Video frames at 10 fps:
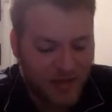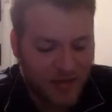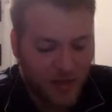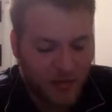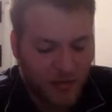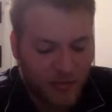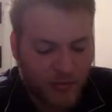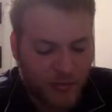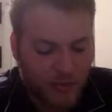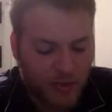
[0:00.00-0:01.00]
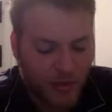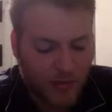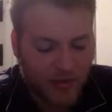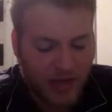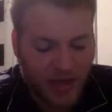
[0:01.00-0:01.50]
There was
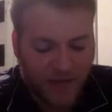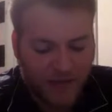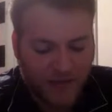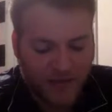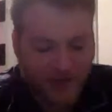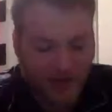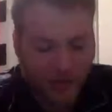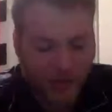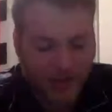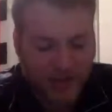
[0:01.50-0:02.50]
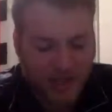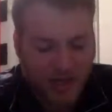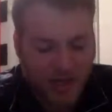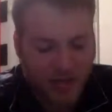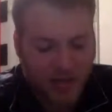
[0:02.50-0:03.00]
a gay feast and a wedding.
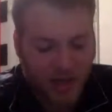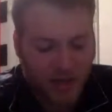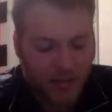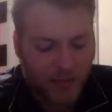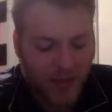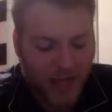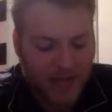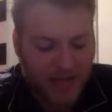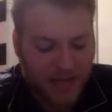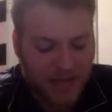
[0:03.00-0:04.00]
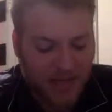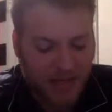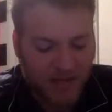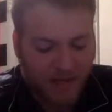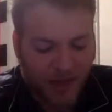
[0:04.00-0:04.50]
The young bride kept telling
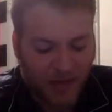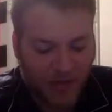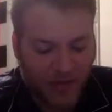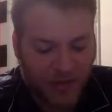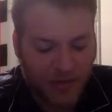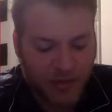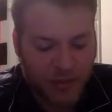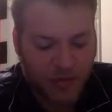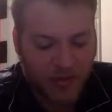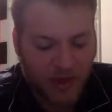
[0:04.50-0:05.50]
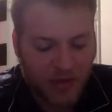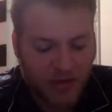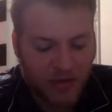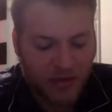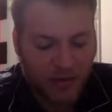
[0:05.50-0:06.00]
her father that he should sell
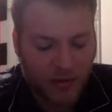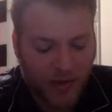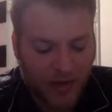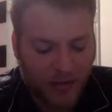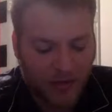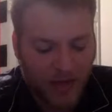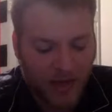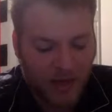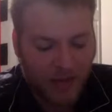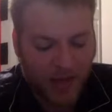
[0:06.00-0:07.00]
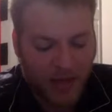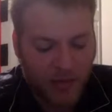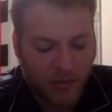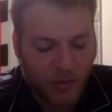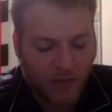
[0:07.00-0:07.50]
his old house and buy a
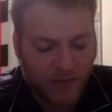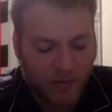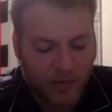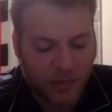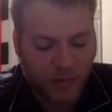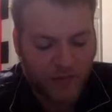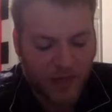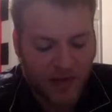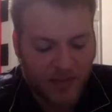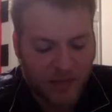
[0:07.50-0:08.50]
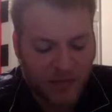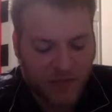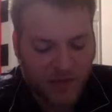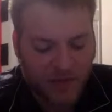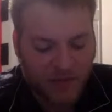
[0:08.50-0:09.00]
new one, for she was very much
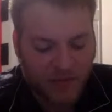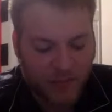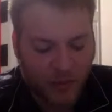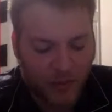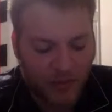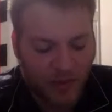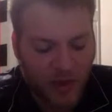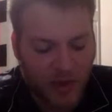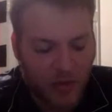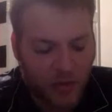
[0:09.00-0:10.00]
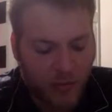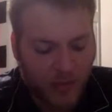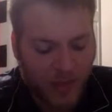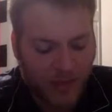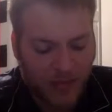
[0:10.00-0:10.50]
afraid of the robbers, who
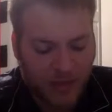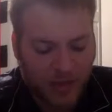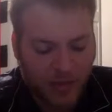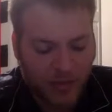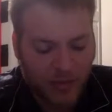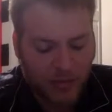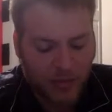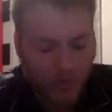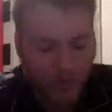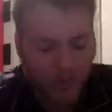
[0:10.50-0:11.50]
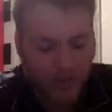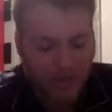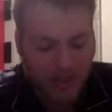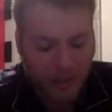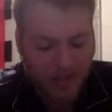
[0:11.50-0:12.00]
might return sooner or
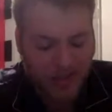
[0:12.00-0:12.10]
later.